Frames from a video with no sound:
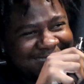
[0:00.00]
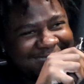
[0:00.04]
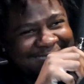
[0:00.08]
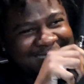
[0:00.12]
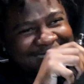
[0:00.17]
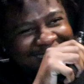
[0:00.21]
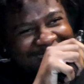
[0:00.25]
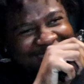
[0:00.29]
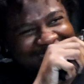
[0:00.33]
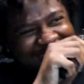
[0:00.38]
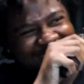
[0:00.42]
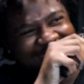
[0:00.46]
you
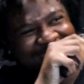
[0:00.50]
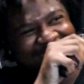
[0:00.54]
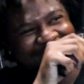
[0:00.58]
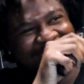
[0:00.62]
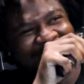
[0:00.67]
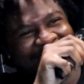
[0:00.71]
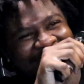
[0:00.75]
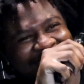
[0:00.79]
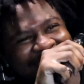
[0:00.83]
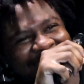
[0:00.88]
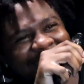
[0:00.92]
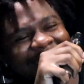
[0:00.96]
cook
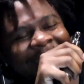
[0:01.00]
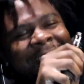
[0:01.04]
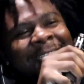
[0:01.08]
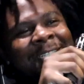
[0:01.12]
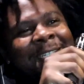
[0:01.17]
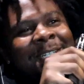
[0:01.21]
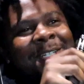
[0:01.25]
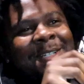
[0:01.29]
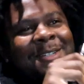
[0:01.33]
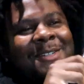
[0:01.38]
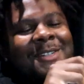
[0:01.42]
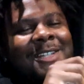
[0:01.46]
something, mama.
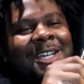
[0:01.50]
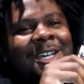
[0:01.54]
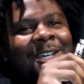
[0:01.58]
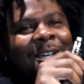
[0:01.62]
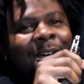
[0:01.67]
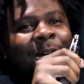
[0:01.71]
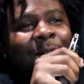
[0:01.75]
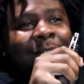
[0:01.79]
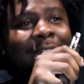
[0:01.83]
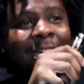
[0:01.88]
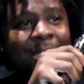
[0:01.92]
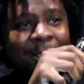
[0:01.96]
Like,
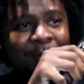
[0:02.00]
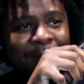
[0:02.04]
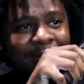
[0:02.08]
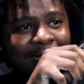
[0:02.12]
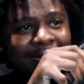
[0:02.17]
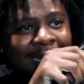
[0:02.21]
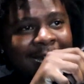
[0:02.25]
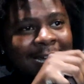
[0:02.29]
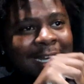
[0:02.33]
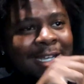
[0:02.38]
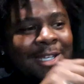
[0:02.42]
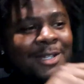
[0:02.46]
oh, that
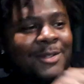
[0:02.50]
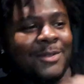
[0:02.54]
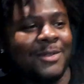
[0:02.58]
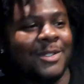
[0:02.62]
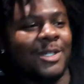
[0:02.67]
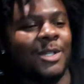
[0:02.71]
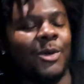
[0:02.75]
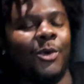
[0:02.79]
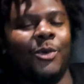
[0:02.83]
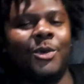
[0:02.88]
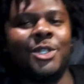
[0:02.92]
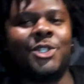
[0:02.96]
spaghetti?
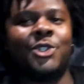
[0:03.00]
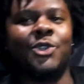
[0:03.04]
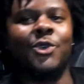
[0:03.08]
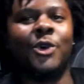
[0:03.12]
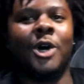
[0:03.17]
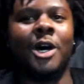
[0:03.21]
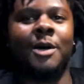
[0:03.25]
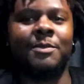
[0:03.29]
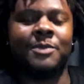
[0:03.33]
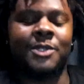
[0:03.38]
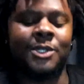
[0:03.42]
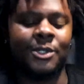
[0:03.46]
What
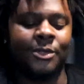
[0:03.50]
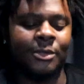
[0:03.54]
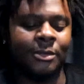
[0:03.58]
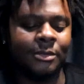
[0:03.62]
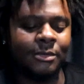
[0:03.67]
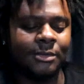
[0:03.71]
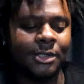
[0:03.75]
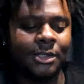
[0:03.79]
you up to?